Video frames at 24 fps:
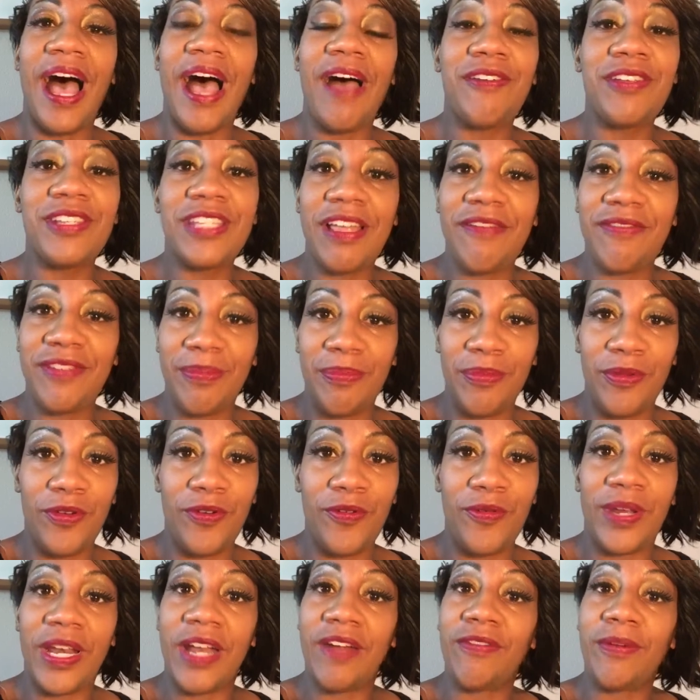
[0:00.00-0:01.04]
I'll just have to
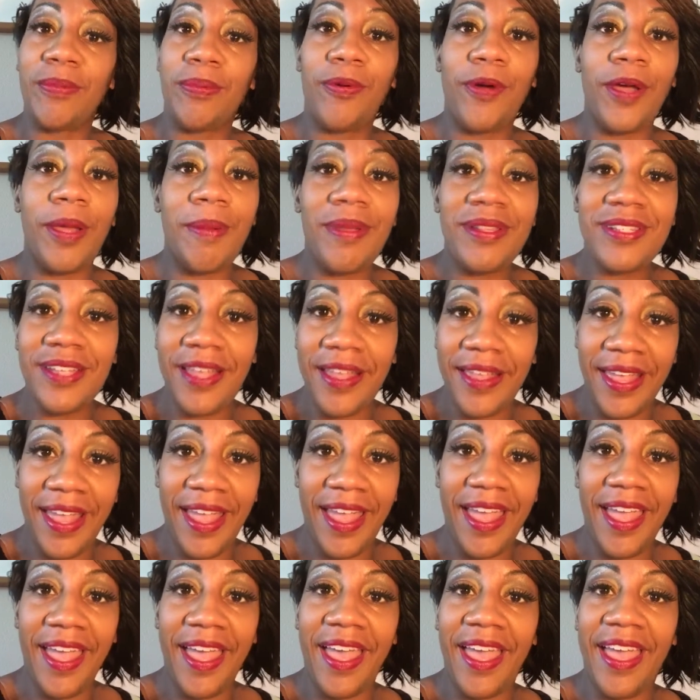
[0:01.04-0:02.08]
move whatever appointments I
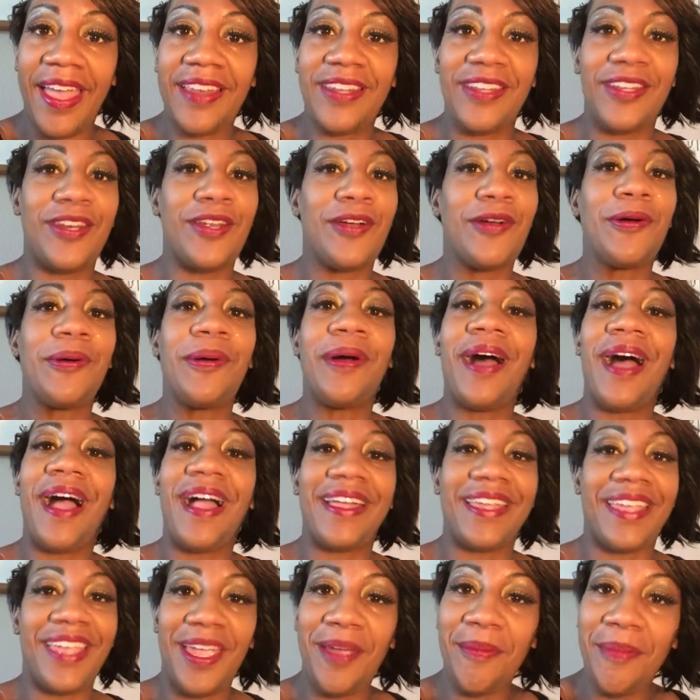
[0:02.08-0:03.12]
had, you know, I
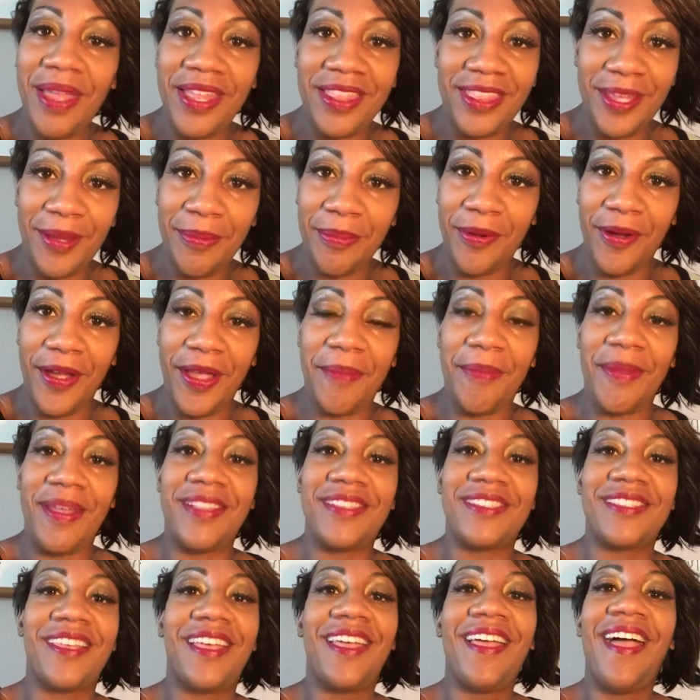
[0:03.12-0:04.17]
can't make the
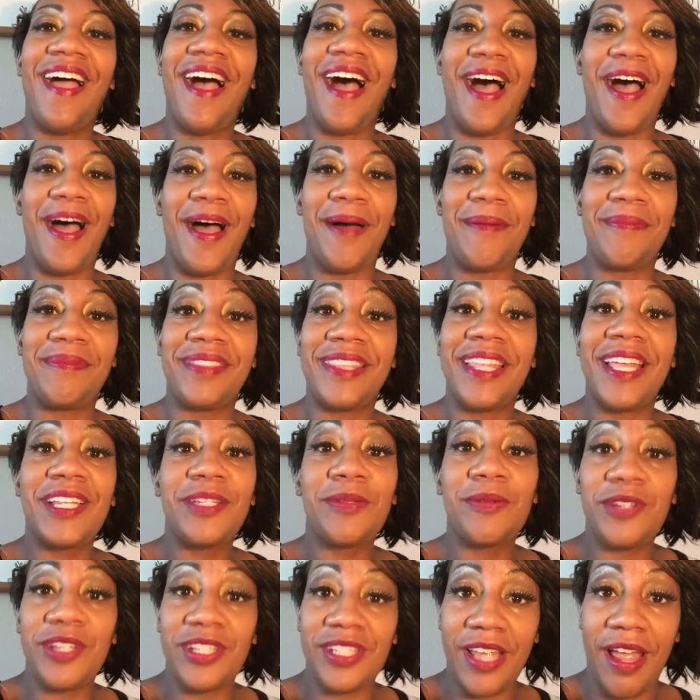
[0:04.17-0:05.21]
appointments. Um, things
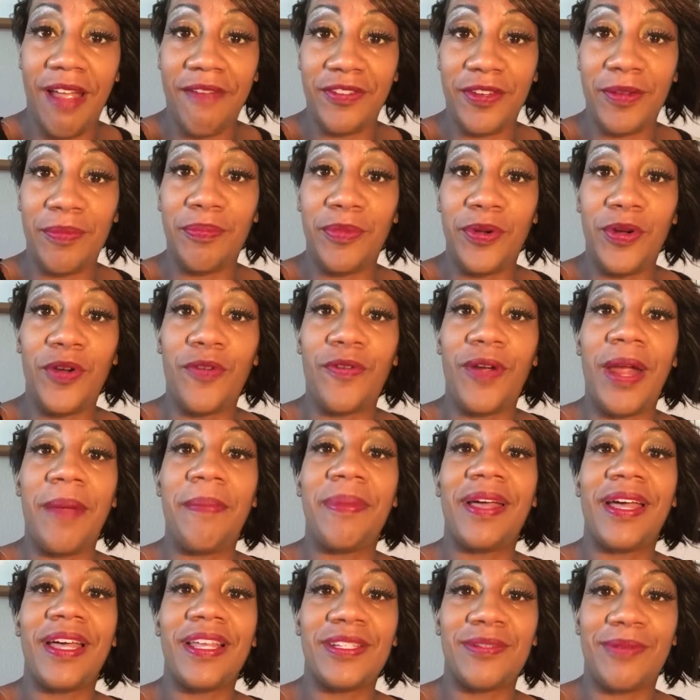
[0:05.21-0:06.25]
will just have to move, right?
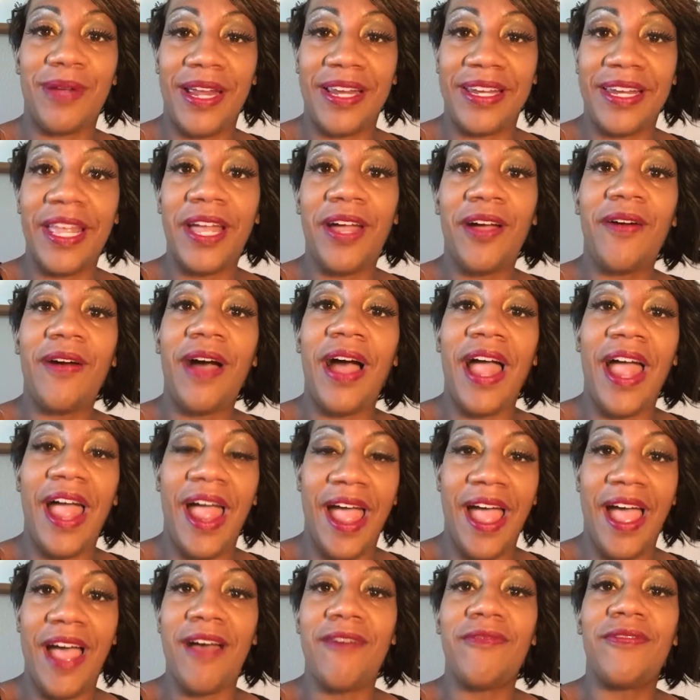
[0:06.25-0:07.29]
Because right now I
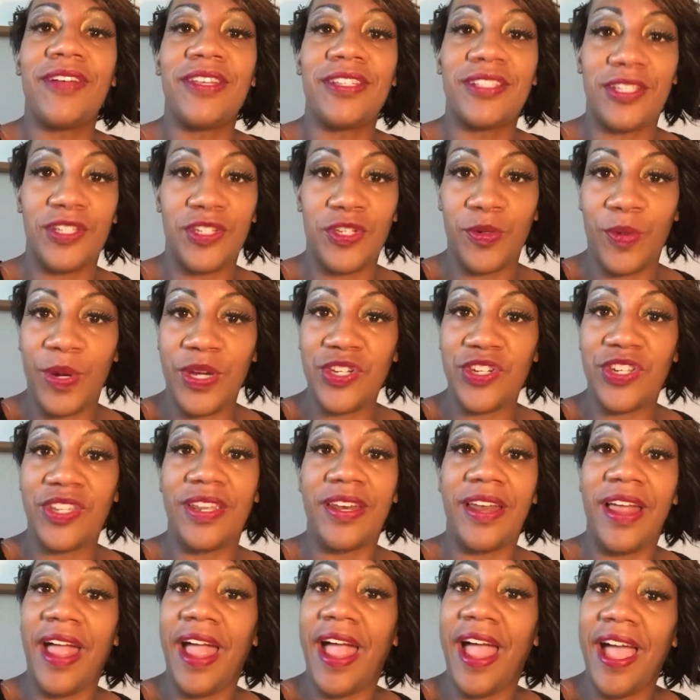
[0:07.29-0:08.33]
have a situation that
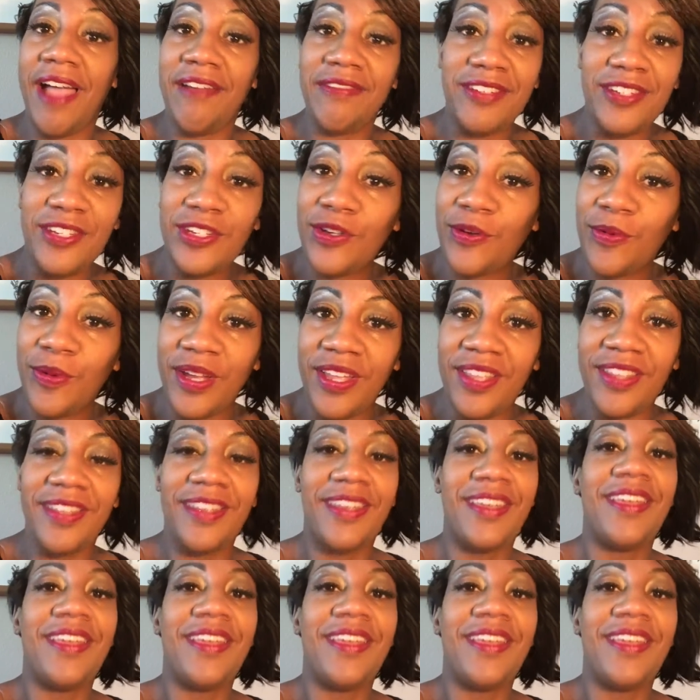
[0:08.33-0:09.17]
I have to deal with.